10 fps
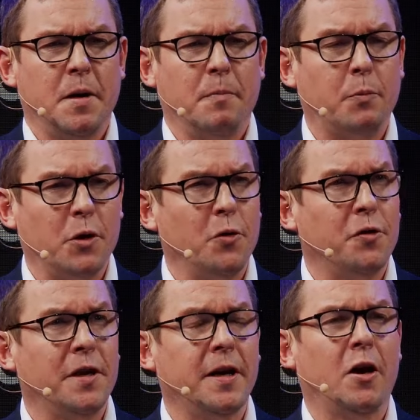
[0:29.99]
but we do
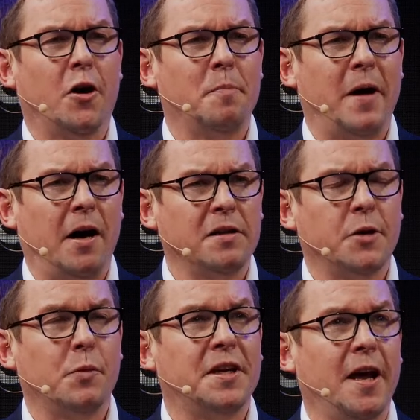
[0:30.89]
think a lot about,
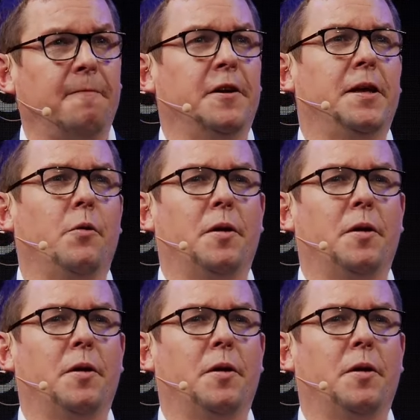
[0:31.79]
and we definitely want